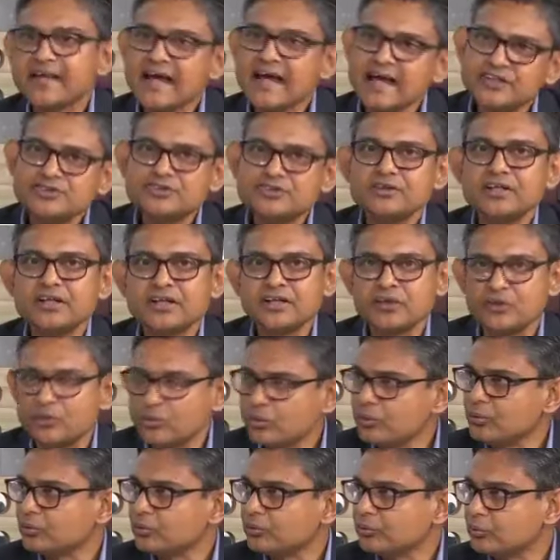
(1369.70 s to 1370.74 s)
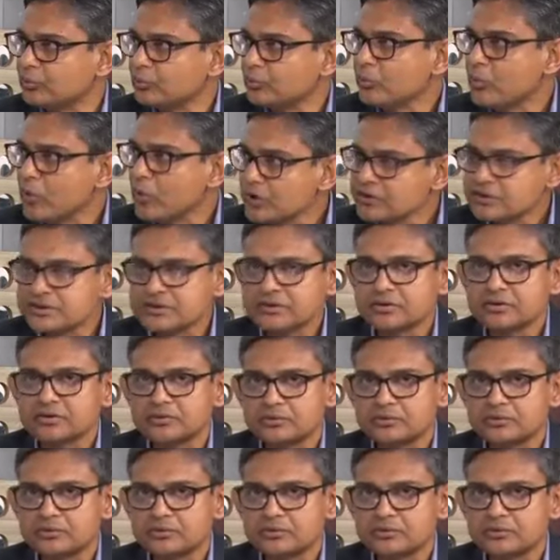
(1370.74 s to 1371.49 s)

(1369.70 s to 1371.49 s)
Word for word: actually know what